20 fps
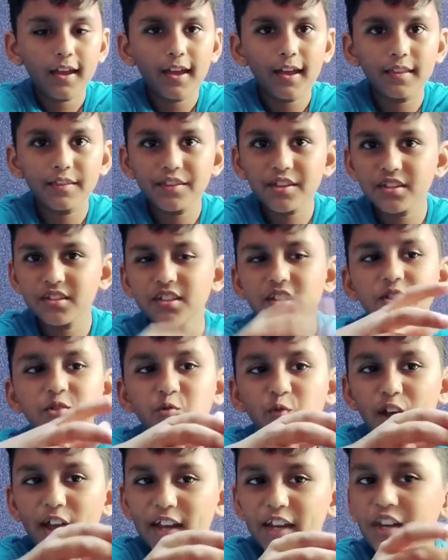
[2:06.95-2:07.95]
and this is
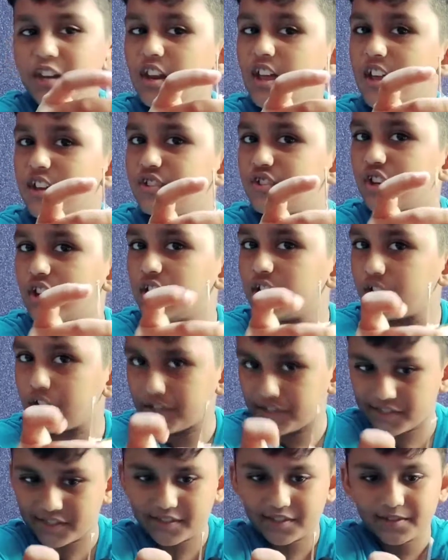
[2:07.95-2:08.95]
very
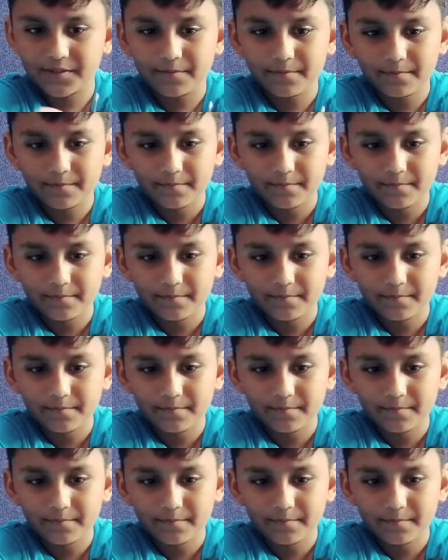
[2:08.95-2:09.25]
dangerous.